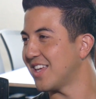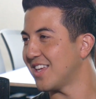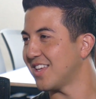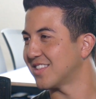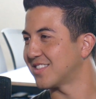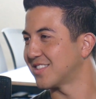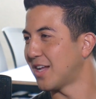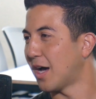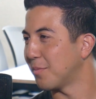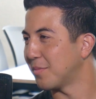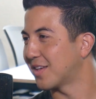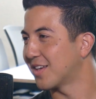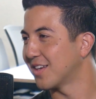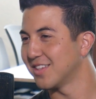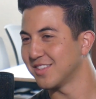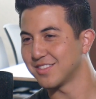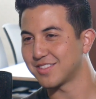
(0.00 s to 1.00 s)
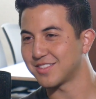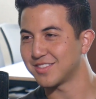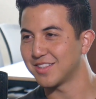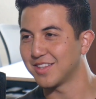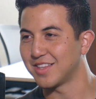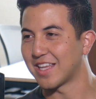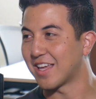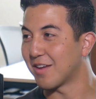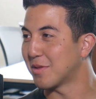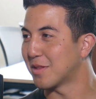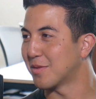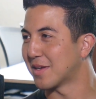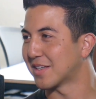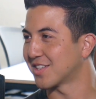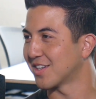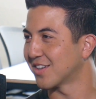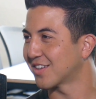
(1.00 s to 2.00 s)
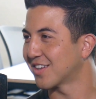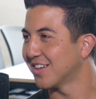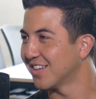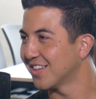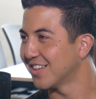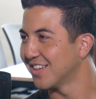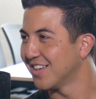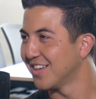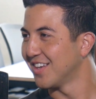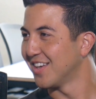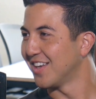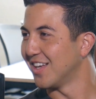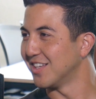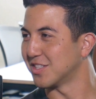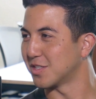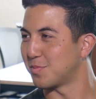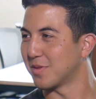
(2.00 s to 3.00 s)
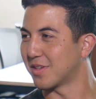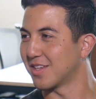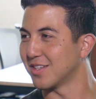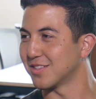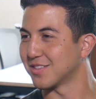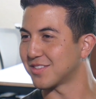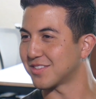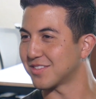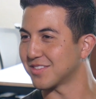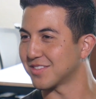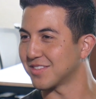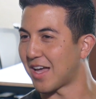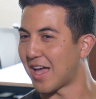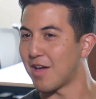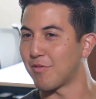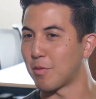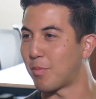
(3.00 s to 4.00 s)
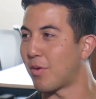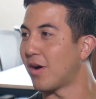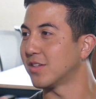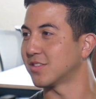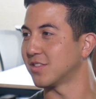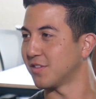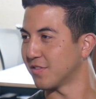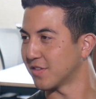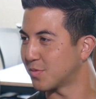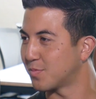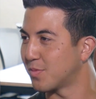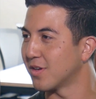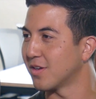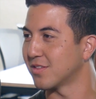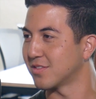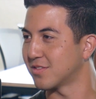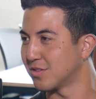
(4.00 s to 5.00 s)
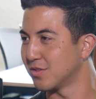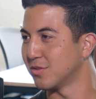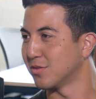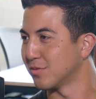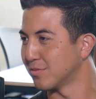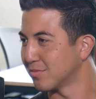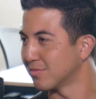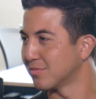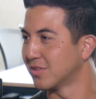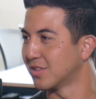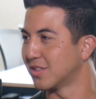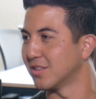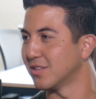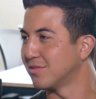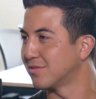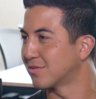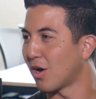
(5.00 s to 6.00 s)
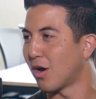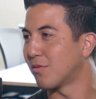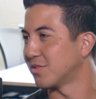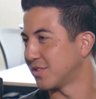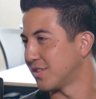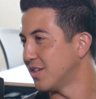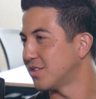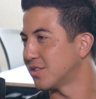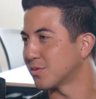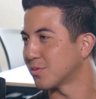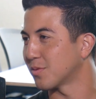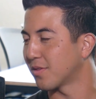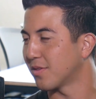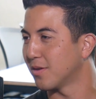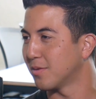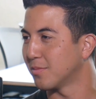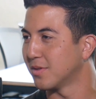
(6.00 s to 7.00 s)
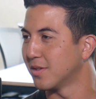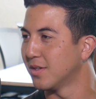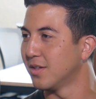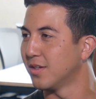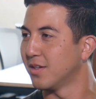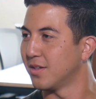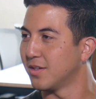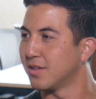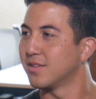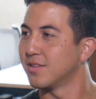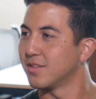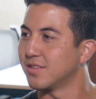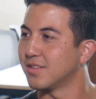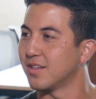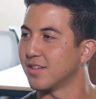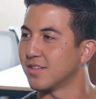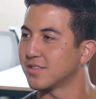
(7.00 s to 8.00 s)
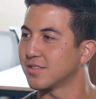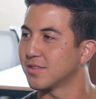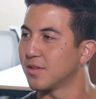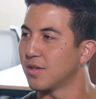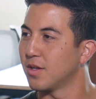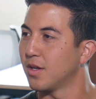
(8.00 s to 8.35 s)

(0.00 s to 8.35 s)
day, it's not because they give me the best haircut. It's just because I have a positive experience through good conversations with them. Nice.